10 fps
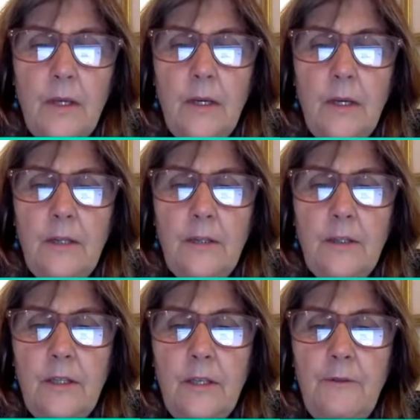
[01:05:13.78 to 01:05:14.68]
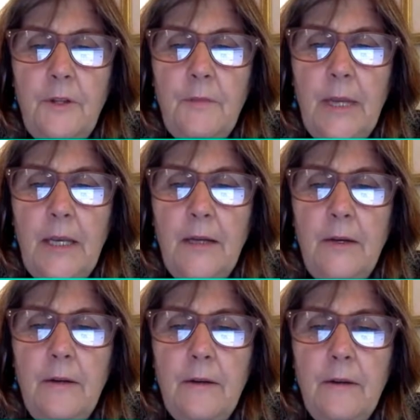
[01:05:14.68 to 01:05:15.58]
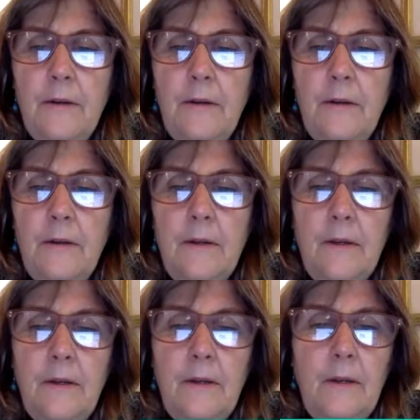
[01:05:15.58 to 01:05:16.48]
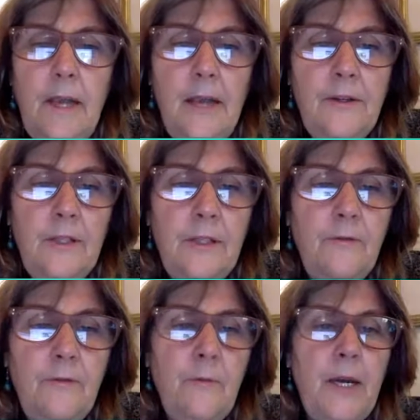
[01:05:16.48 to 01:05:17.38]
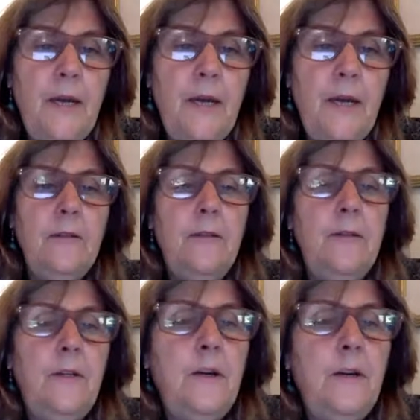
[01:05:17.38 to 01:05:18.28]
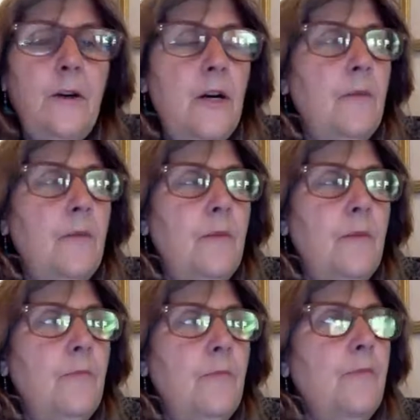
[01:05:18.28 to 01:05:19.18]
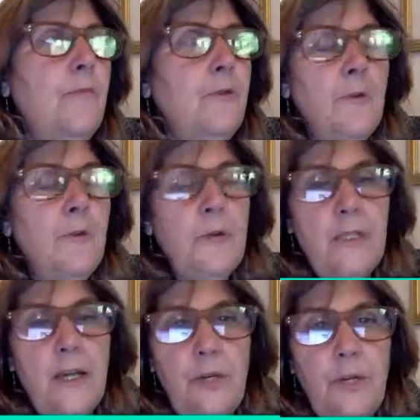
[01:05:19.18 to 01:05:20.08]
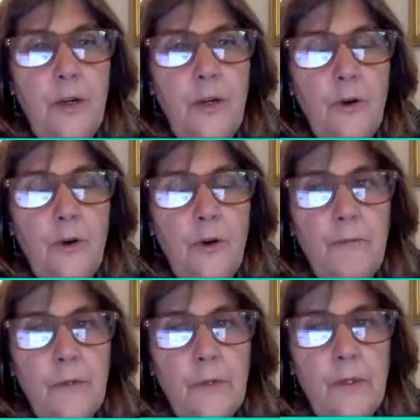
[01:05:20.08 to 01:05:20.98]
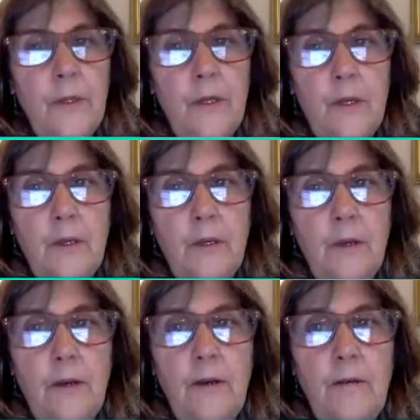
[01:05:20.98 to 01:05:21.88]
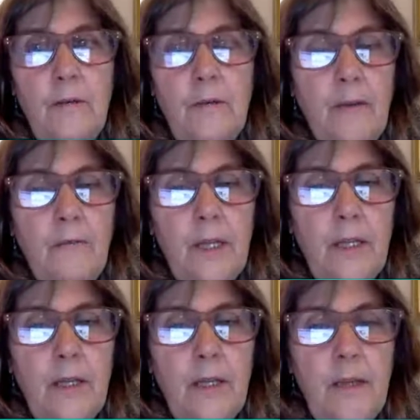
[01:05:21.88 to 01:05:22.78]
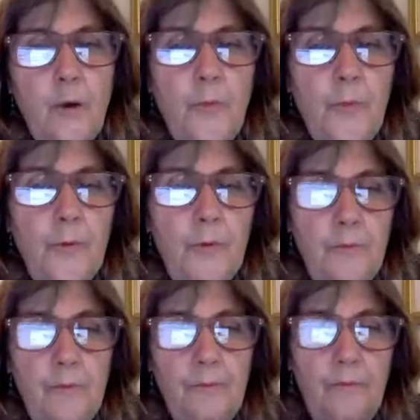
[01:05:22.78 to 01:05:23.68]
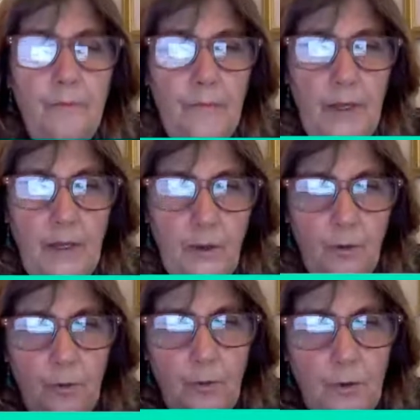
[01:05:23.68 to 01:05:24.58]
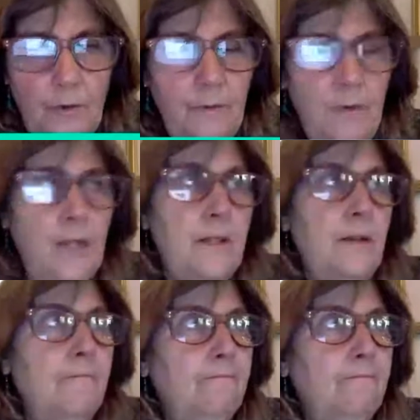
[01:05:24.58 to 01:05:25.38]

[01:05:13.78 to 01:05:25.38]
I'll give you the banner, actionsofimpact.com/green home. I really hope that you as a